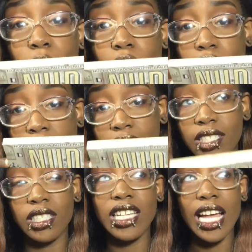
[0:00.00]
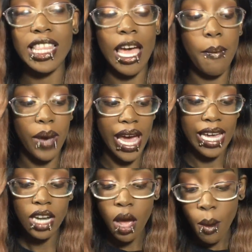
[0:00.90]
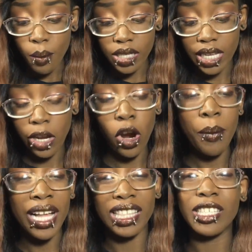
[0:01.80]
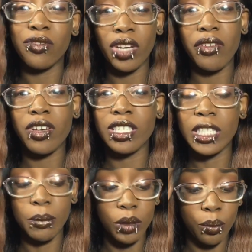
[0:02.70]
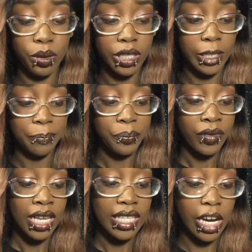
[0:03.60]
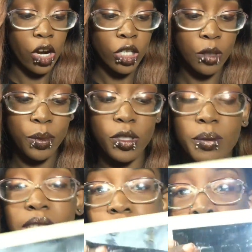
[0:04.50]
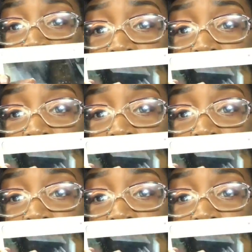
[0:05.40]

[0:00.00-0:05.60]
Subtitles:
aren't honestly not that bad, but they are my least favorite because simply put, they are supposed to be nude